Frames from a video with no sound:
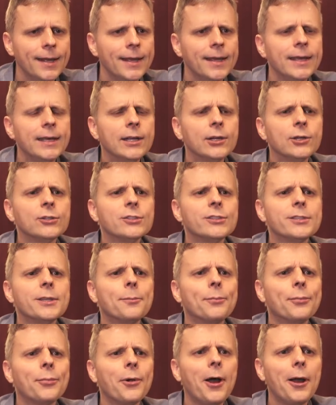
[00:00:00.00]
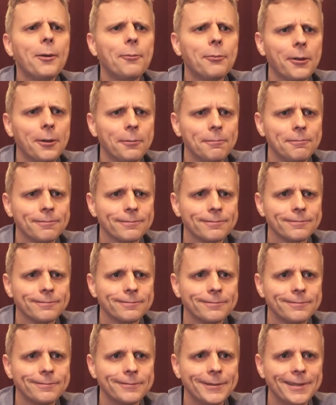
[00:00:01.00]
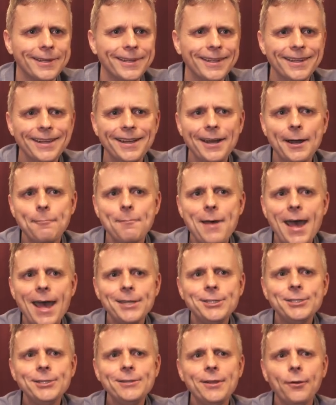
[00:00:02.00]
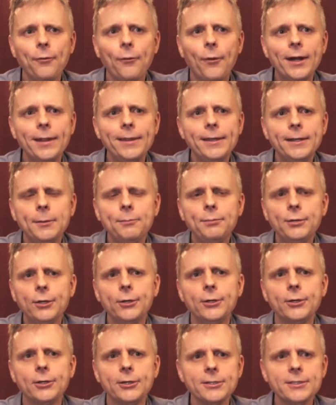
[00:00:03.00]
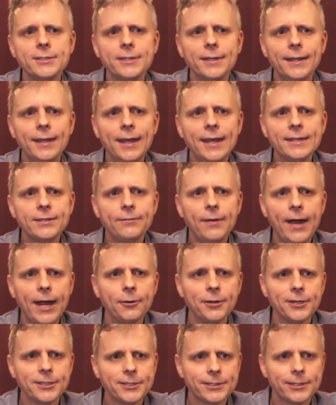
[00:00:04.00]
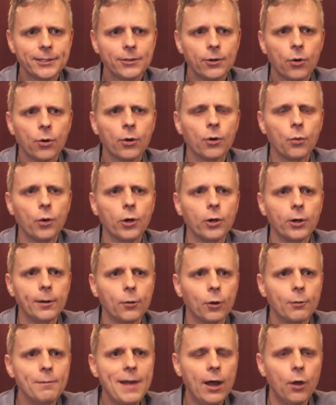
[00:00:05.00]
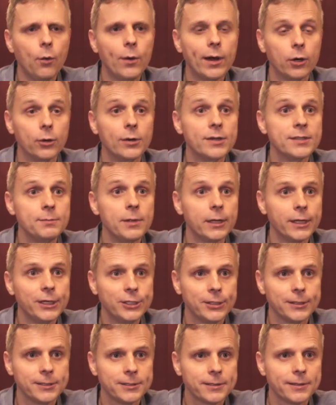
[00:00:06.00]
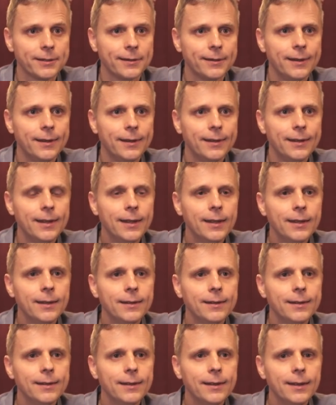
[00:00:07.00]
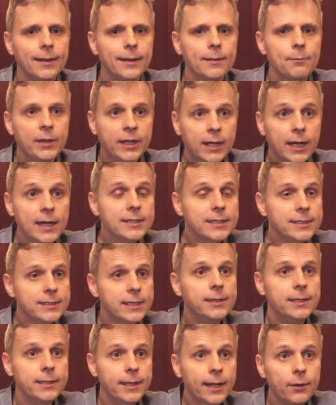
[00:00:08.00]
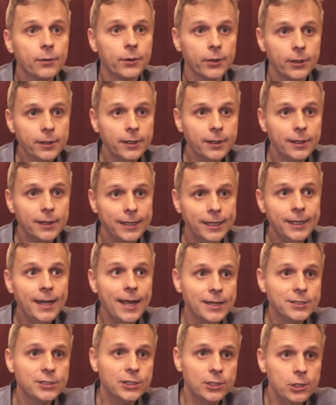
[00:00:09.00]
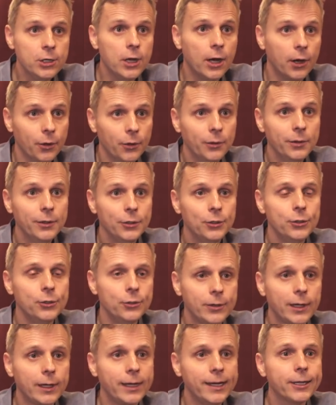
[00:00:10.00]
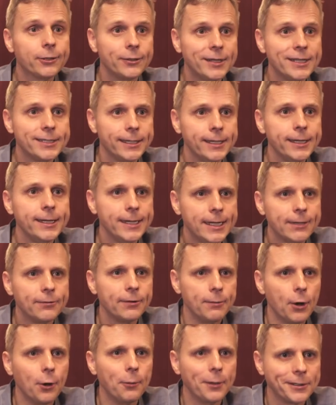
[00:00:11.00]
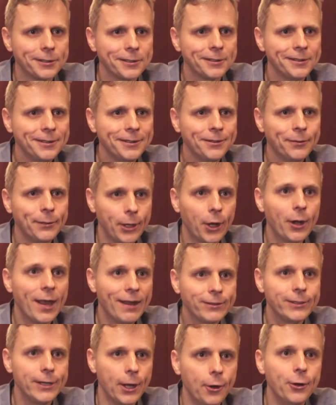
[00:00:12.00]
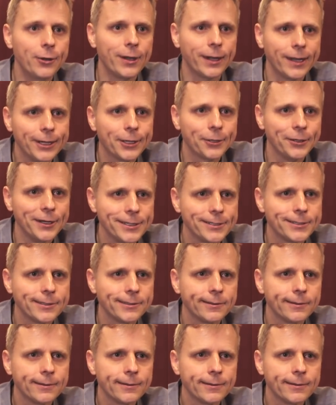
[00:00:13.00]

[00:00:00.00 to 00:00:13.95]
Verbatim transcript: Here's the problem. Imagine that one of the computers has a virus, or a worm, or malware, or is malicious. Because it's in the network, it has to know who the leader is at any given moment. We all have to know who the leader is.